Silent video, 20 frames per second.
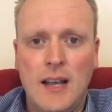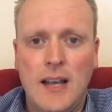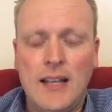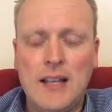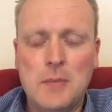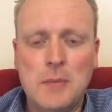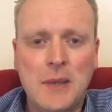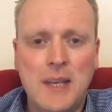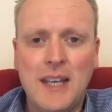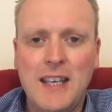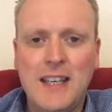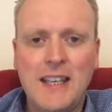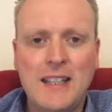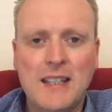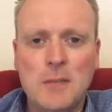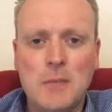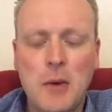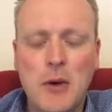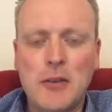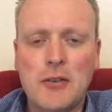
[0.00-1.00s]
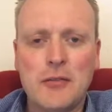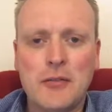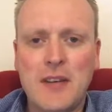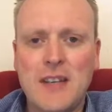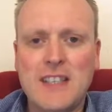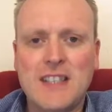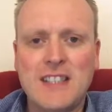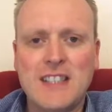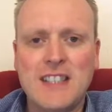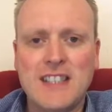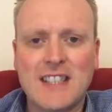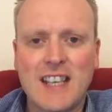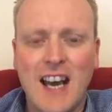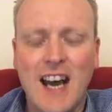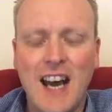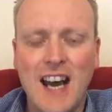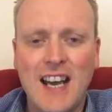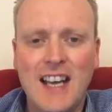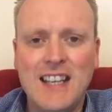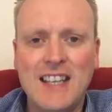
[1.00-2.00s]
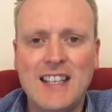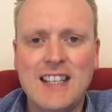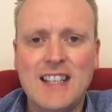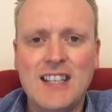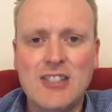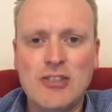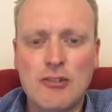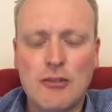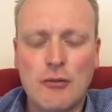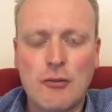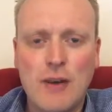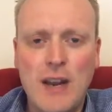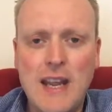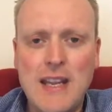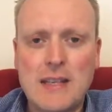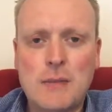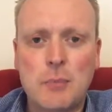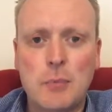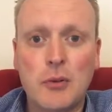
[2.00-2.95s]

and the beginning the motivation is high, it's great.